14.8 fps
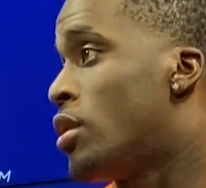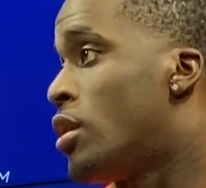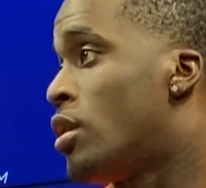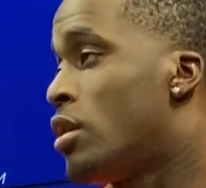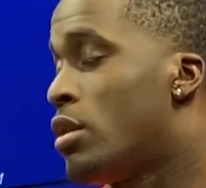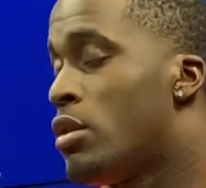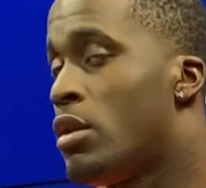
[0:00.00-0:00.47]

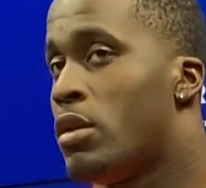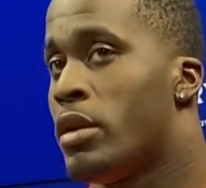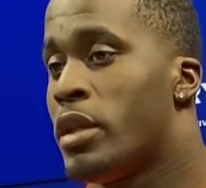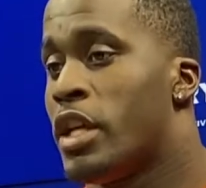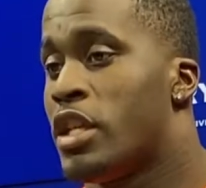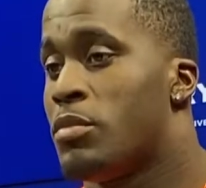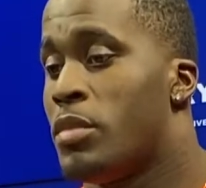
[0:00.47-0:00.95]
Uh, you know,
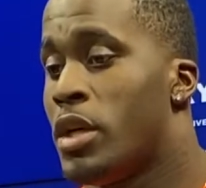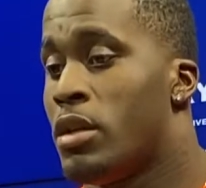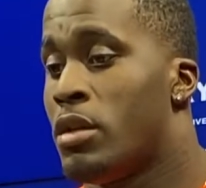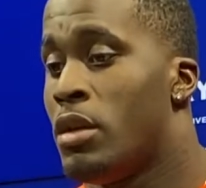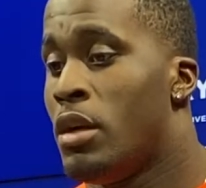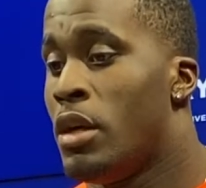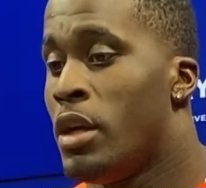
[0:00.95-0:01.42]
and that's
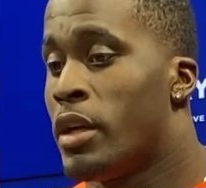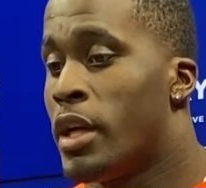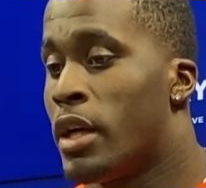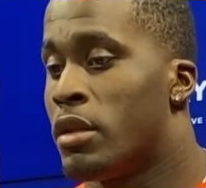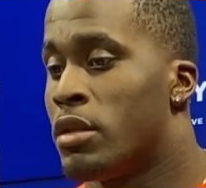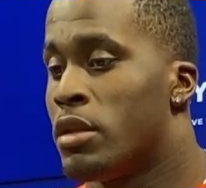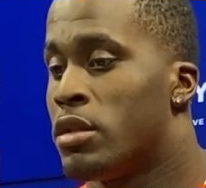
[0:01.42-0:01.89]
been
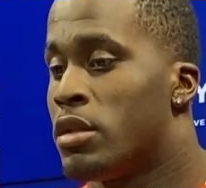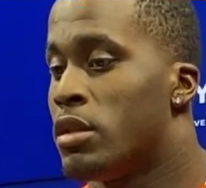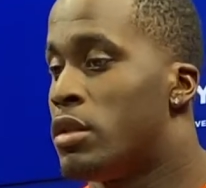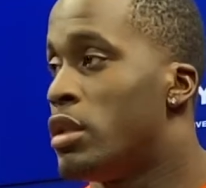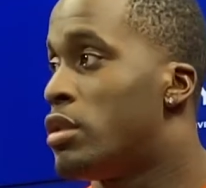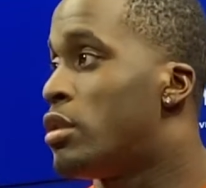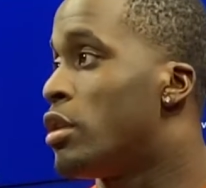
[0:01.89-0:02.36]
kind of the
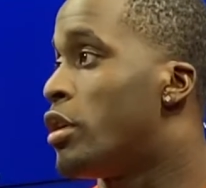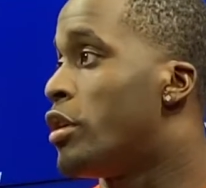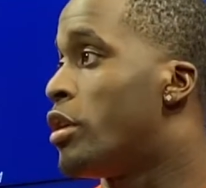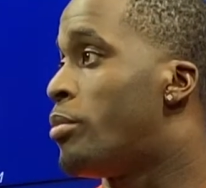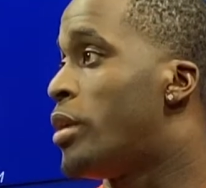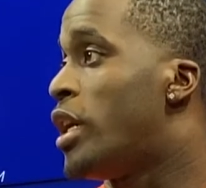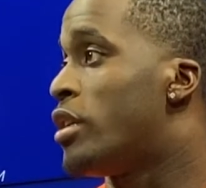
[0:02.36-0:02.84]
statistic here
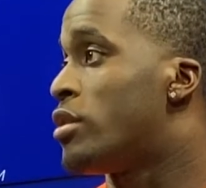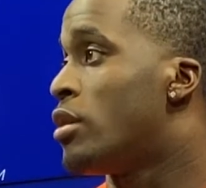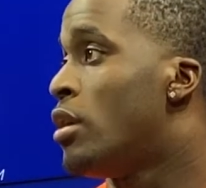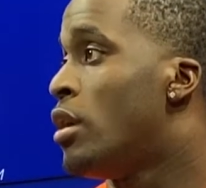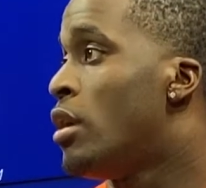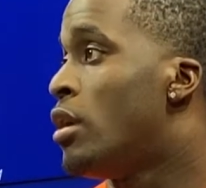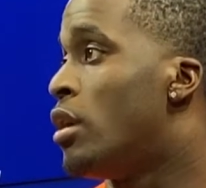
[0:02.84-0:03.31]
the past
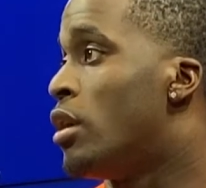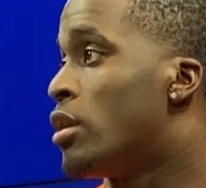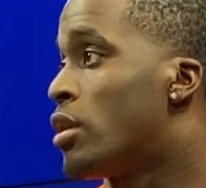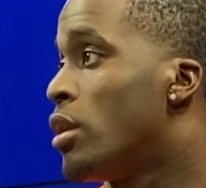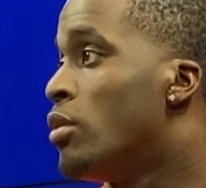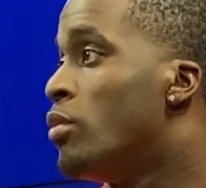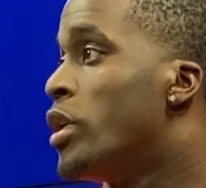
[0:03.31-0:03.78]
uh,
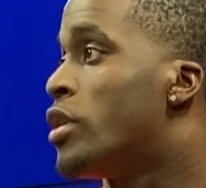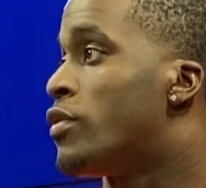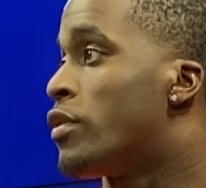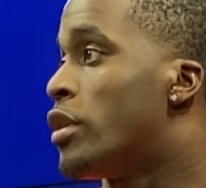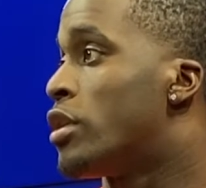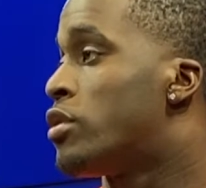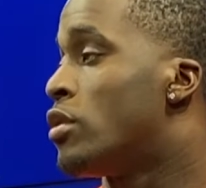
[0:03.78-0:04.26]
three weeks
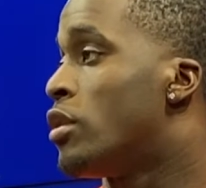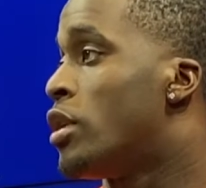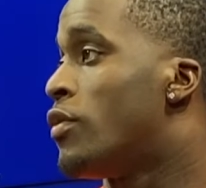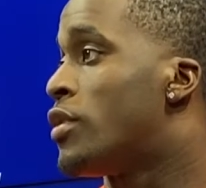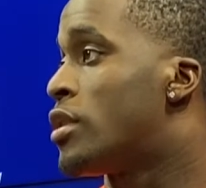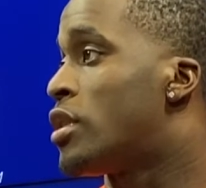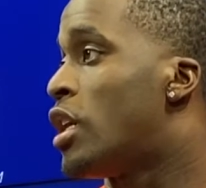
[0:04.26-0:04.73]
for us on the
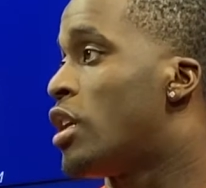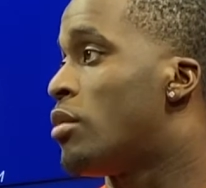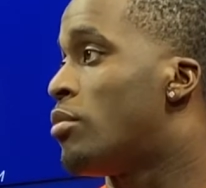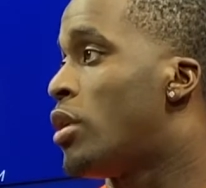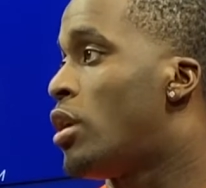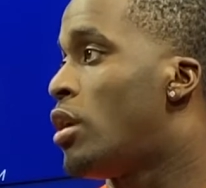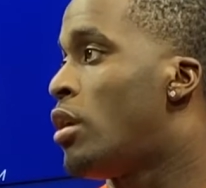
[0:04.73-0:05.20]
defense side of the
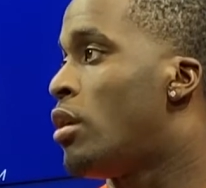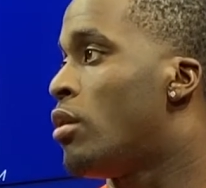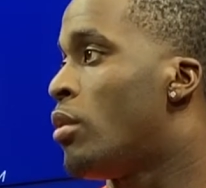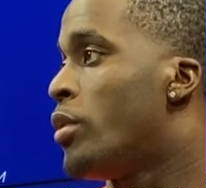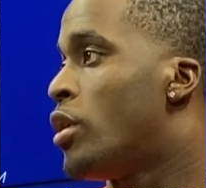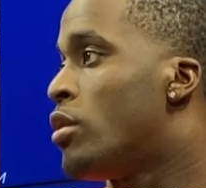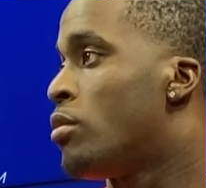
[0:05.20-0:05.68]
bar,
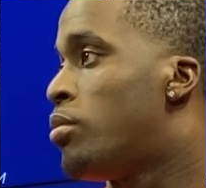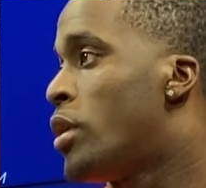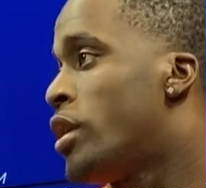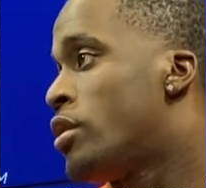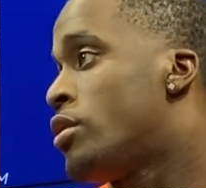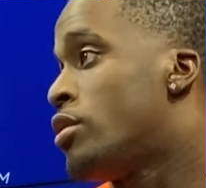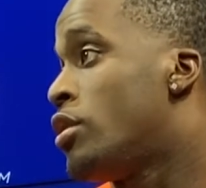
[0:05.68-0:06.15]
and we only
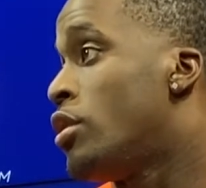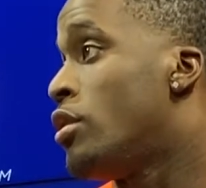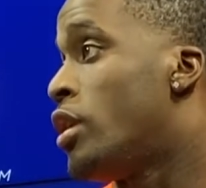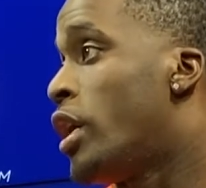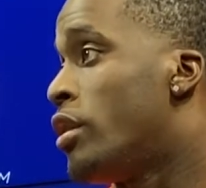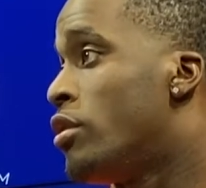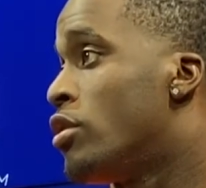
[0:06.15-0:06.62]
plan to continue
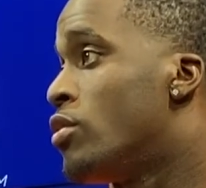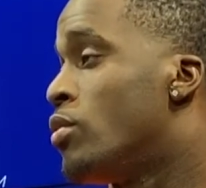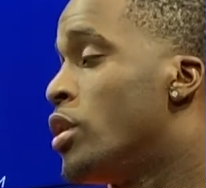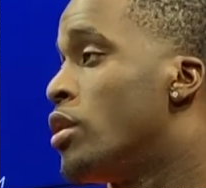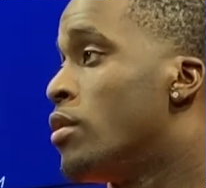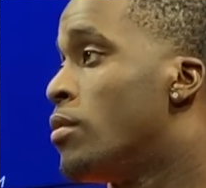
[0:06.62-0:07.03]
that this week.